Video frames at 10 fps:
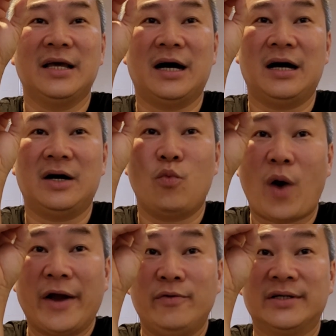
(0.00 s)

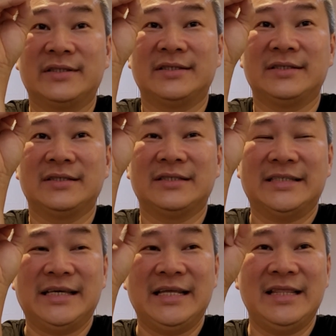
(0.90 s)
virus
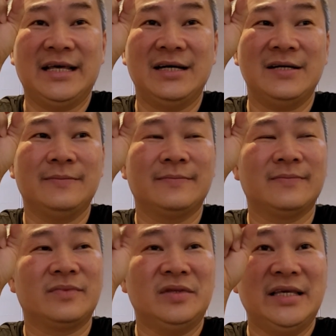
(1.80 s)
in the
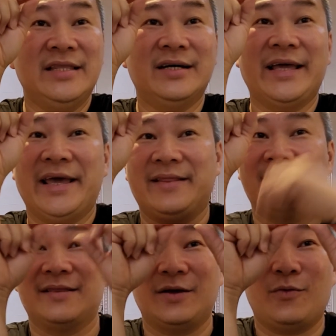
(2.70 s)
needle head.